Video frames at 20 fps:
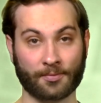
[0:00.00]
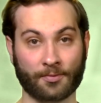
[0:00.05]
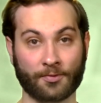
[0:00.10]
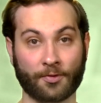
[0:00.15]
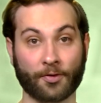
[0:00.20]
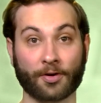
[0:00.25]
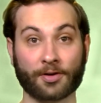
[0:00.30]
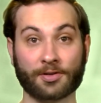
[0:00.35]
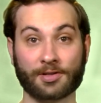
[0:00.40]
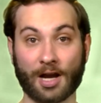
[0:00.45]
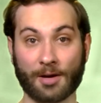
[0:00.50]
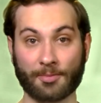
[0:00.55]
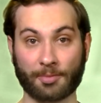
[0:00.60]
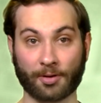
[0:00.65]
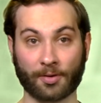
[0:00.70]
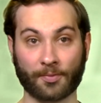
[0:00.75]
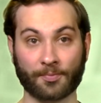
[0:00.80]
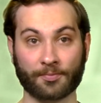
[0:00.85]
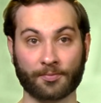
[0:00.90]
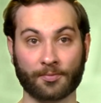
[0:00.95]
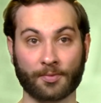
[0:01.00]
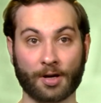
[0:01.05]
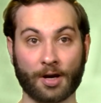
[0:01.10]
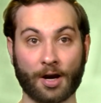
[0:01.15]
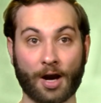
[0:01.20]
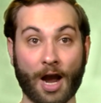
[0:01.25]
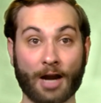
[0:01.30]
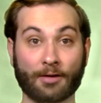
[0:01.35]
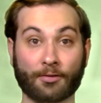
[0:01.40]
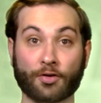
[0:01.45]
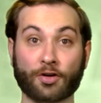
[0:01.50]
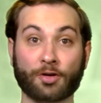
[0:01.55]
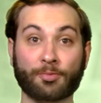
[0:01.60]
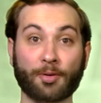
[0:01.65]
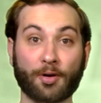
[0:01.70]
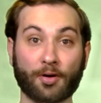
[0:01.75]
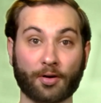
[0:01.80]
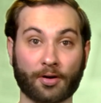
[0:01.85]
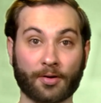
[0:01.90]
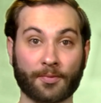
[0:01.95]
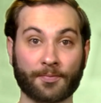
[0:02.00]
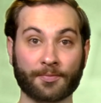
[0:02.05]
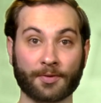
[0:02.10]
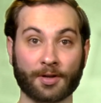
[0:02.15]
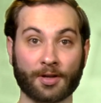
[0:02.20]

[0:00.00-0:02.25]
For example, I wrote a book,